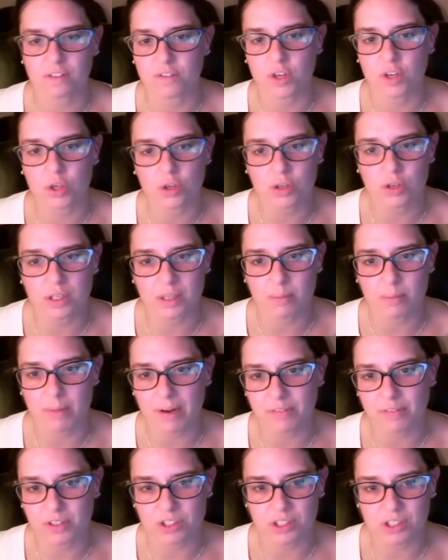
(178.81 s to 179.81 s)
food and the
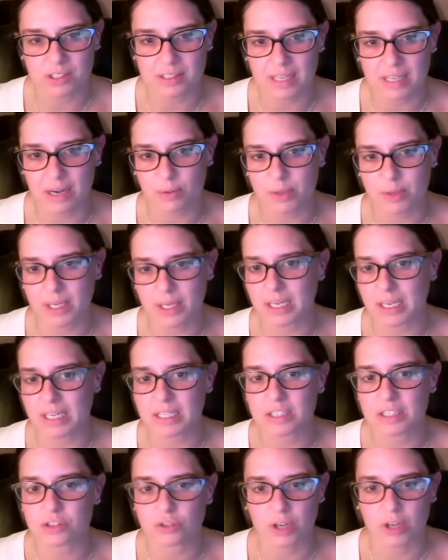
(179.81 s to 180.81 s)
beverages that we eat
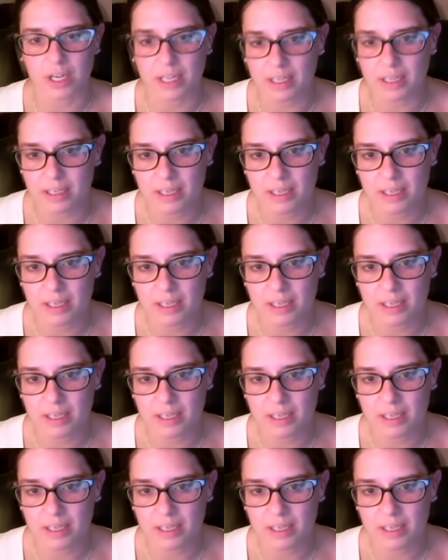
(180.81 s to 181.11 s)
and drink